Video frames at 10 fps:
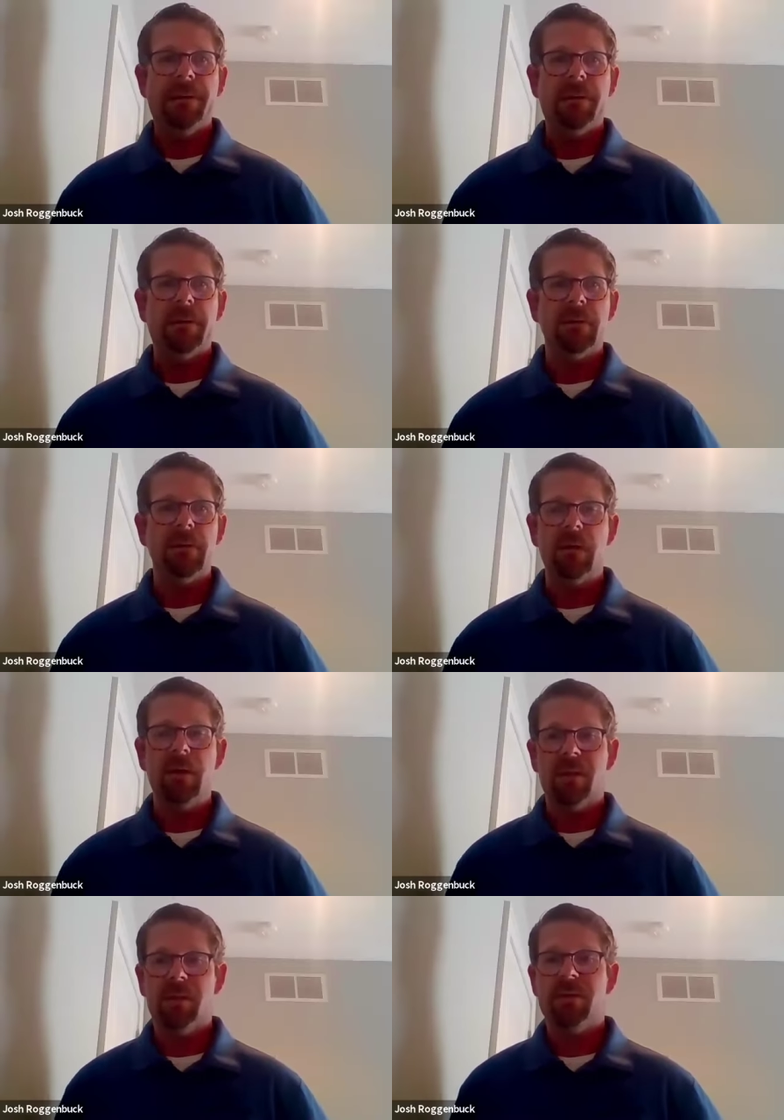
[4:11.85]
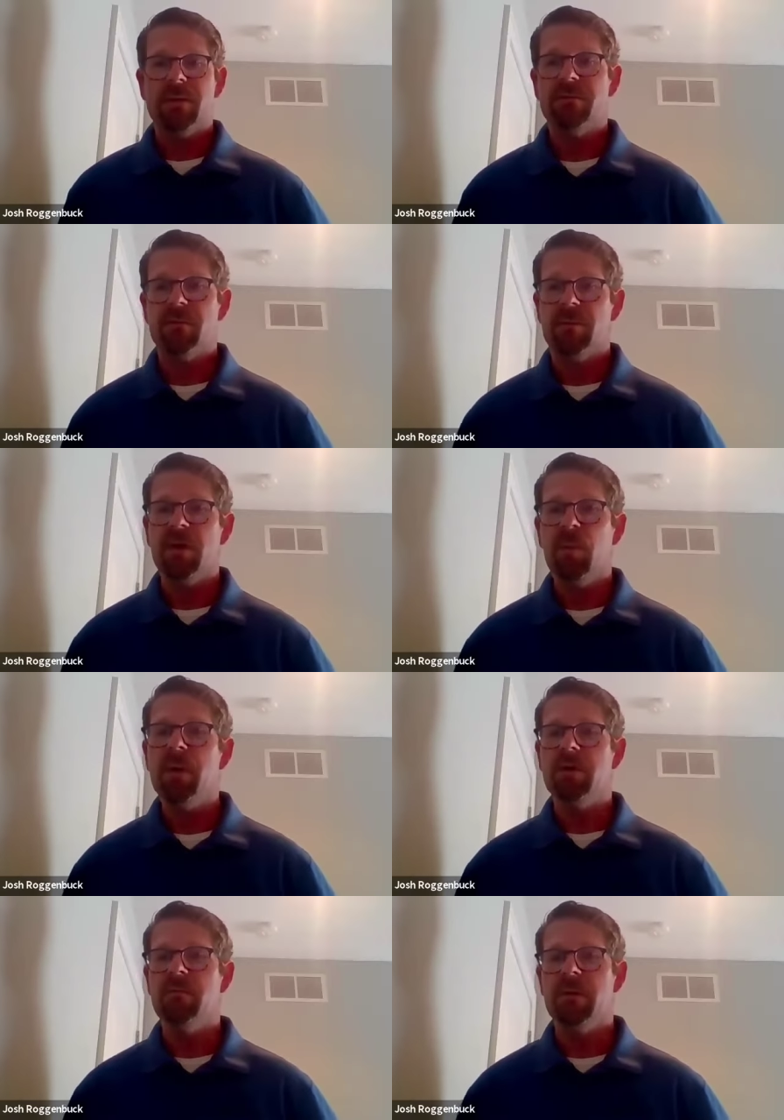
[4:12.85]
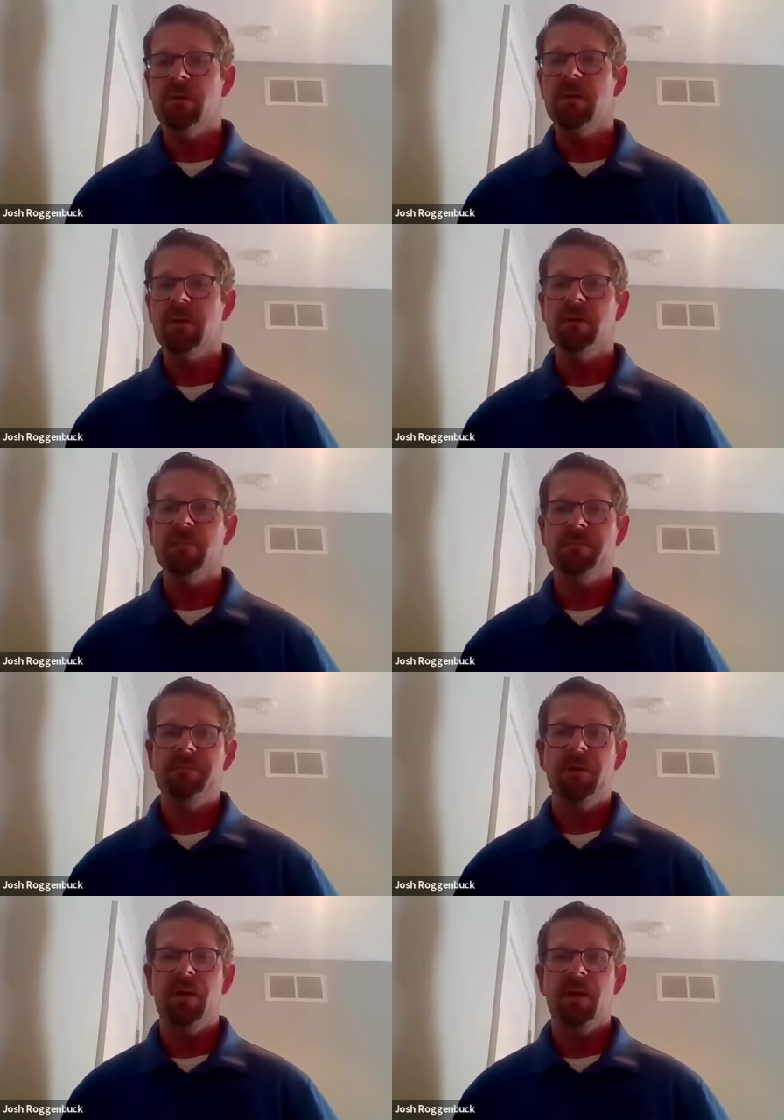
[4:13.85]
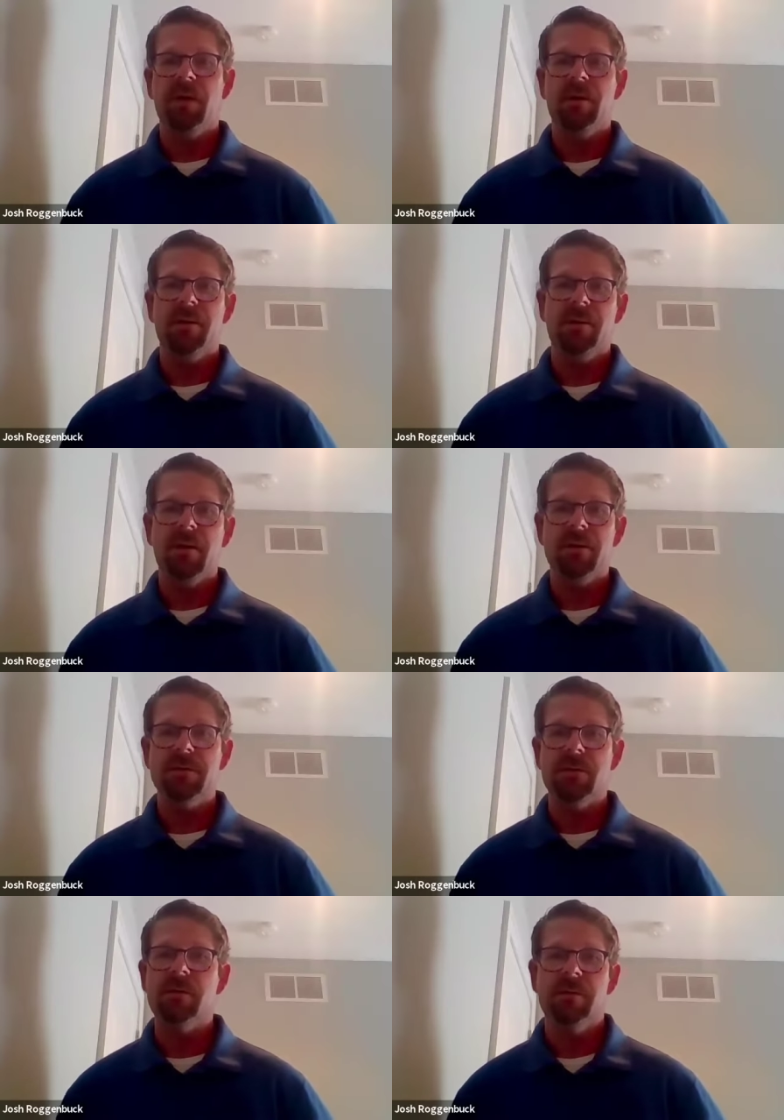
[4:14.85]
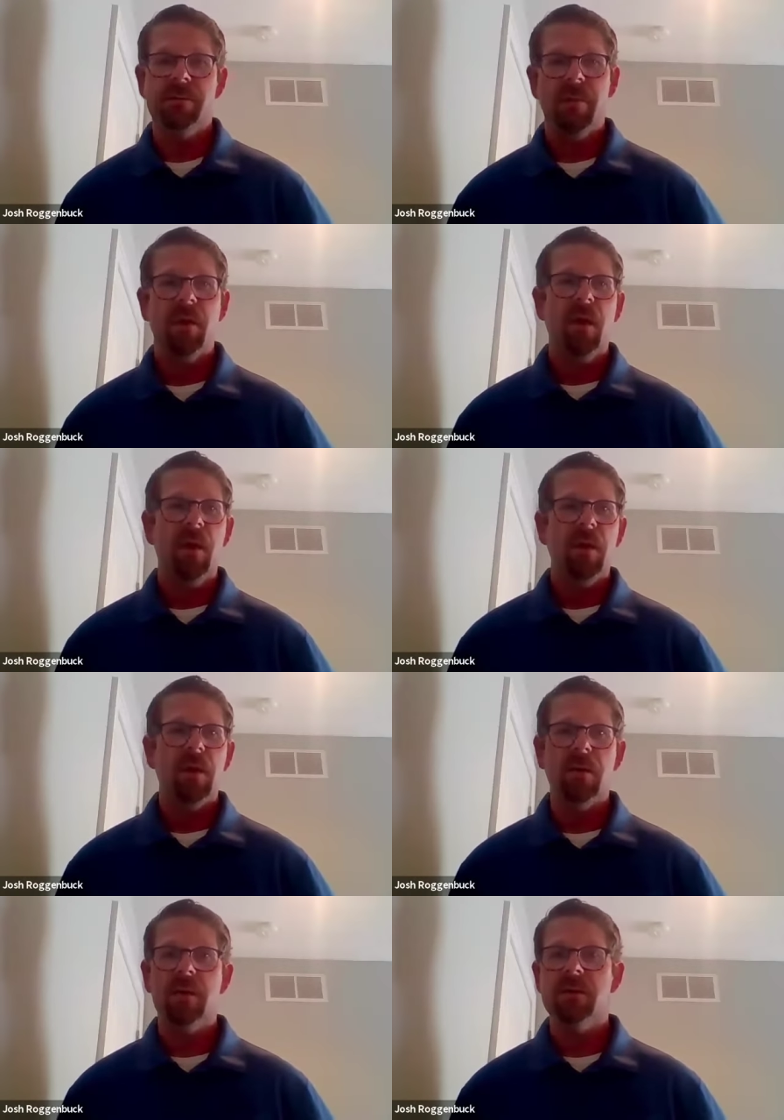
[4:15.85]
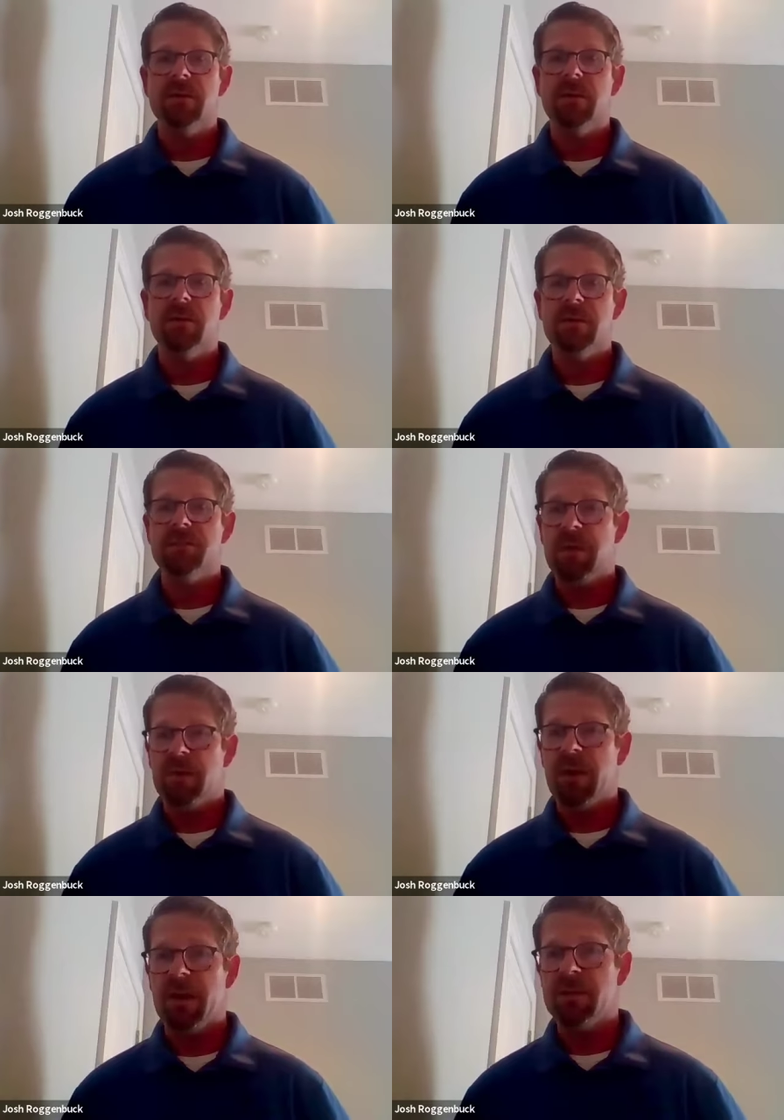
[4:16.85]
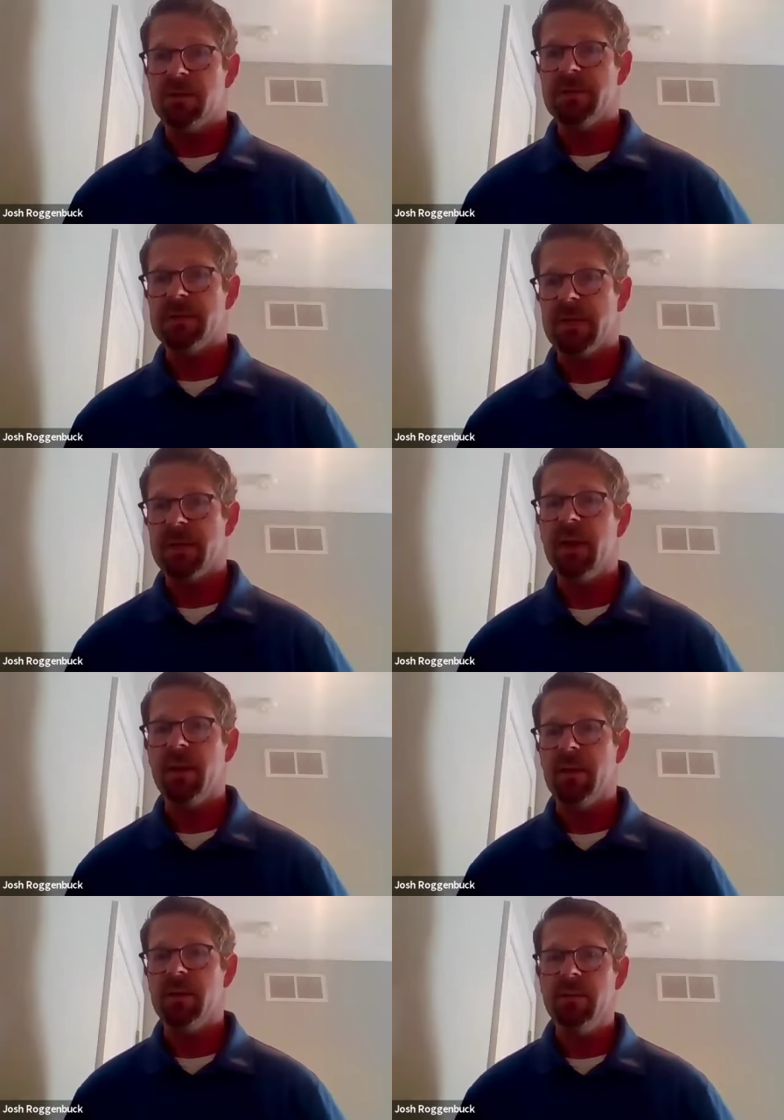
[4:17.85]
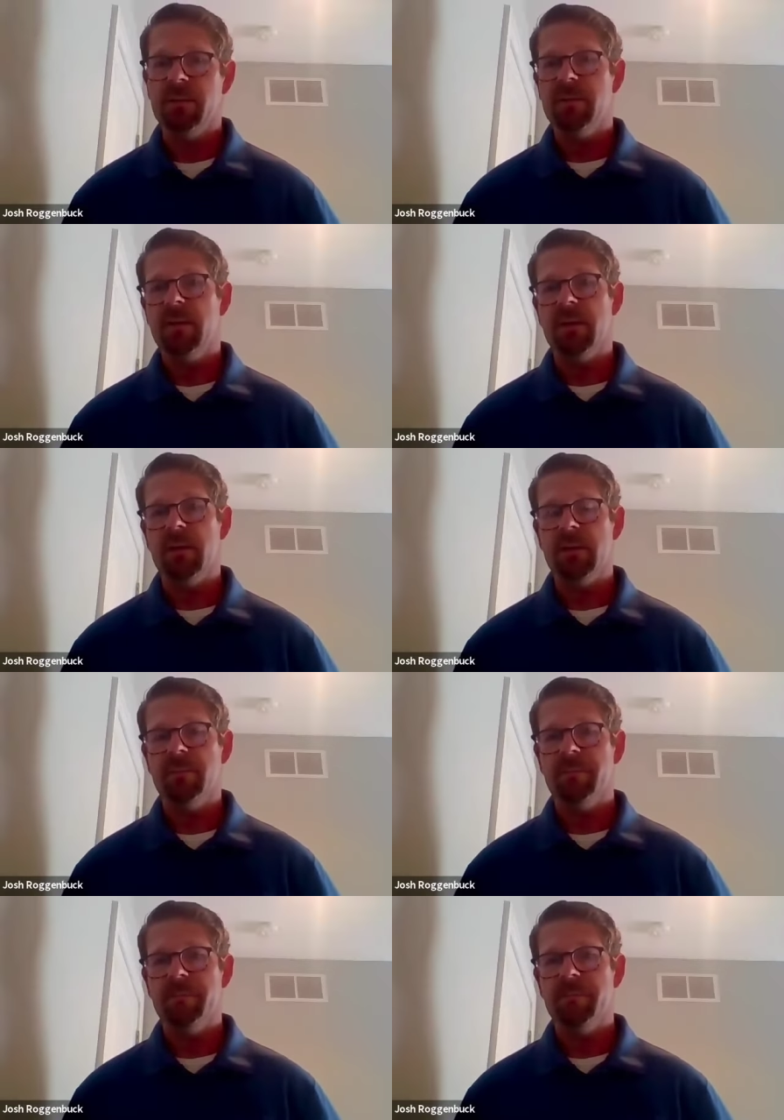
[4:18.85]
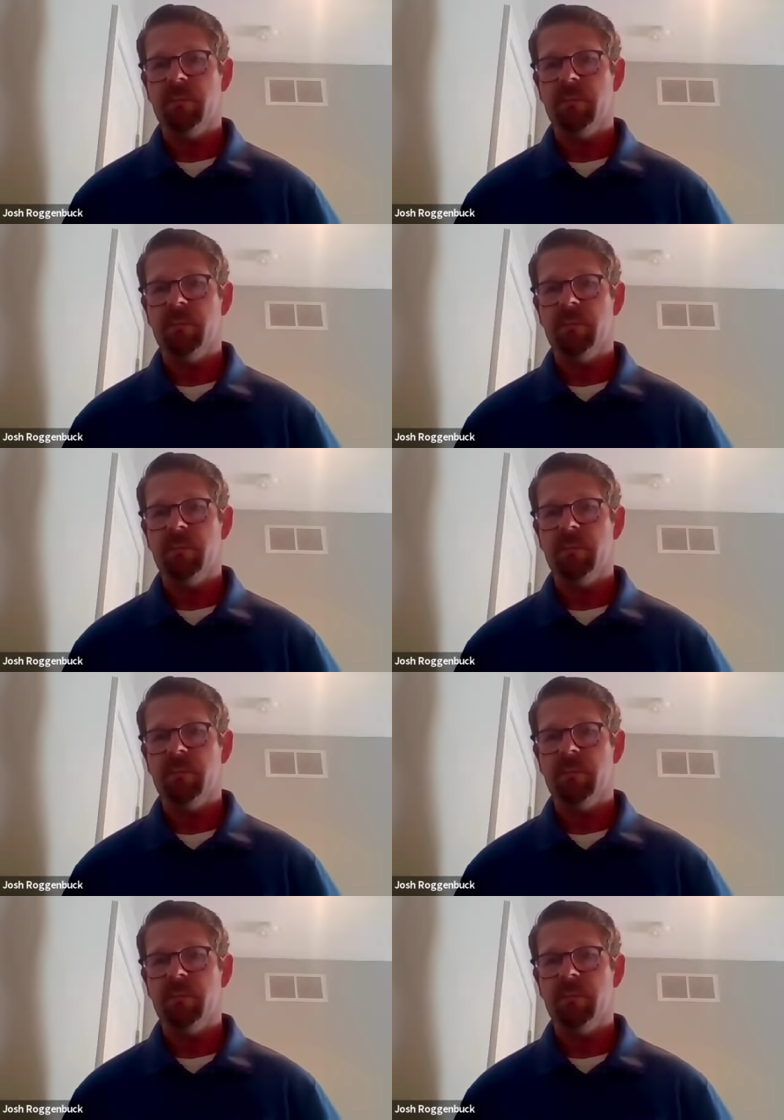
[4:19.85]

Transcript: uh, to look at things from their point of view and and also you know, consider as many factors as I can. Um,